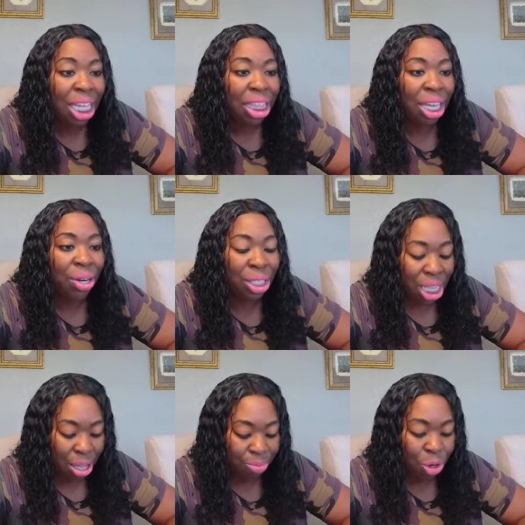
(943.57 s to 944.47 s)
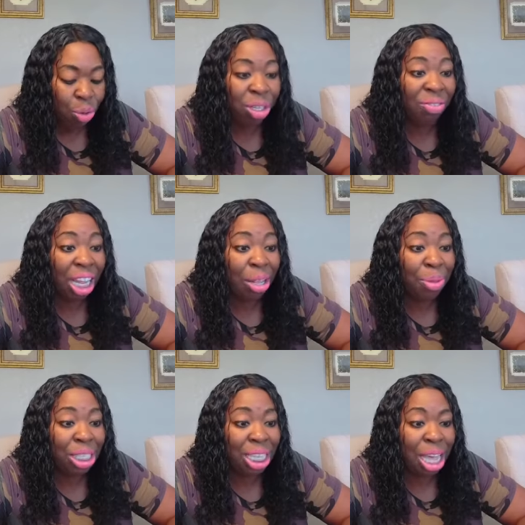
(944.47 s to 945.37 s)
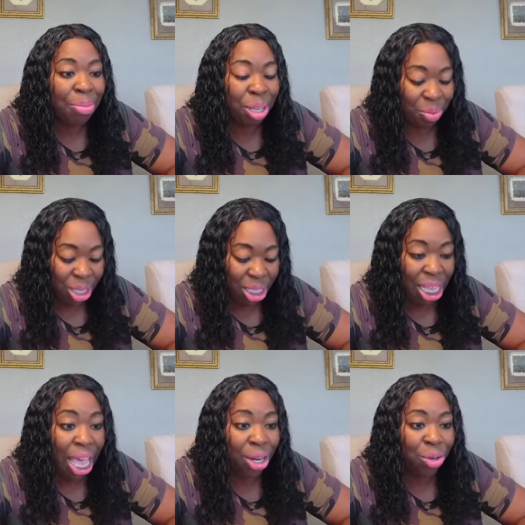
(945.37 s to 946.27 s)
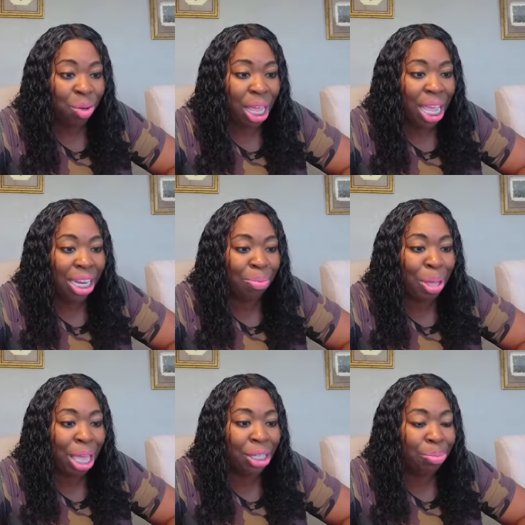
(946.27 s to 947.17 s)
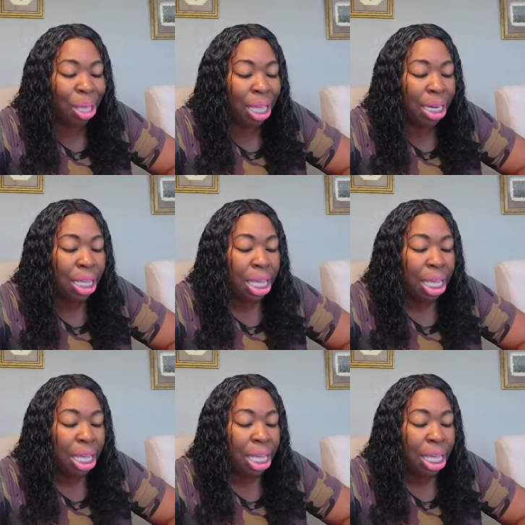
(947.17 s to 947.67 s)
There's um, new developments coming. We just had a new landing page made.